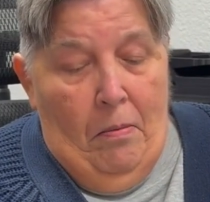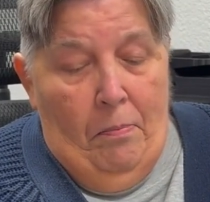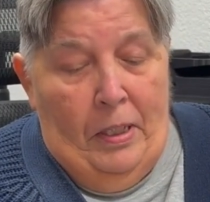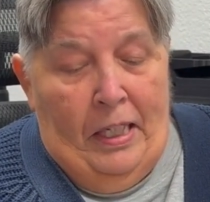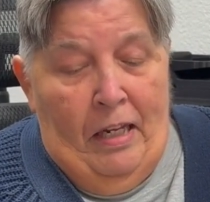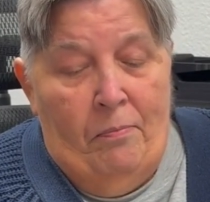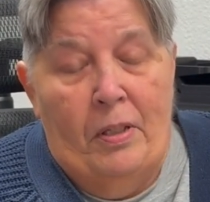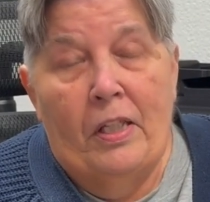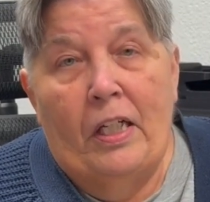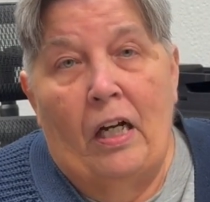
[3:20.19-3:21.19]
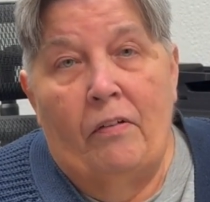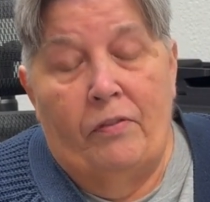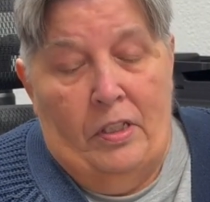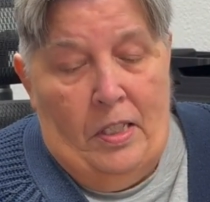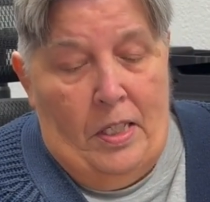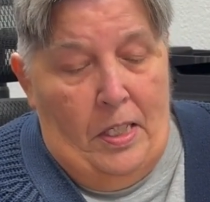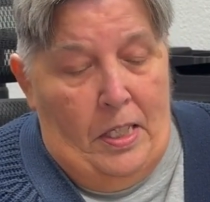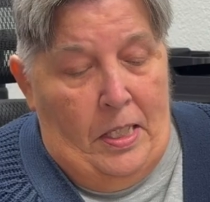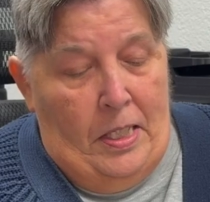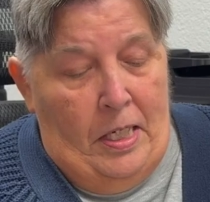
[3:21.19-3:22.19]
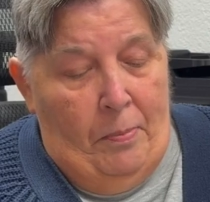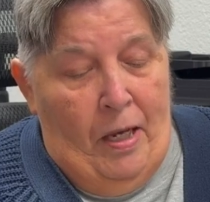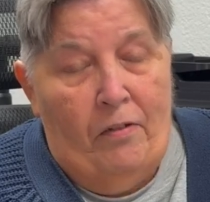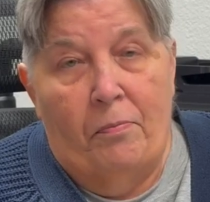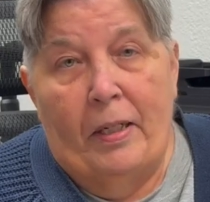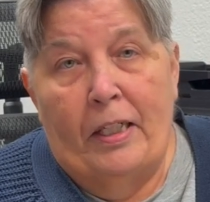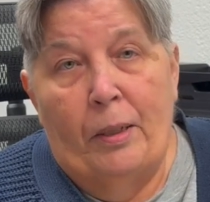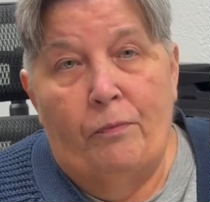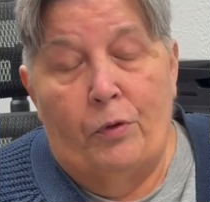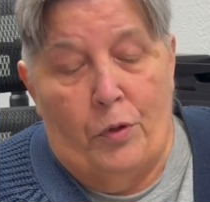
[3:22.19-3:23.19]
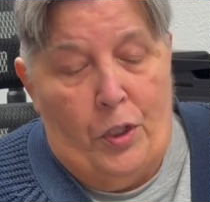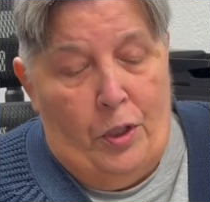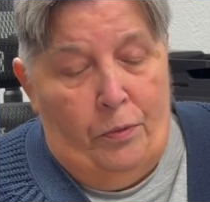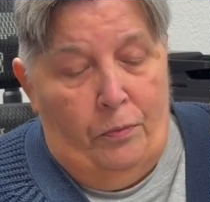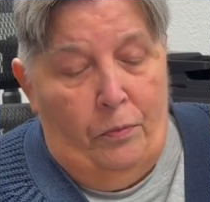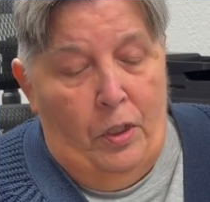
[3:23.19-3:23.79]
but gave me the confidence to step out of my comfort zone.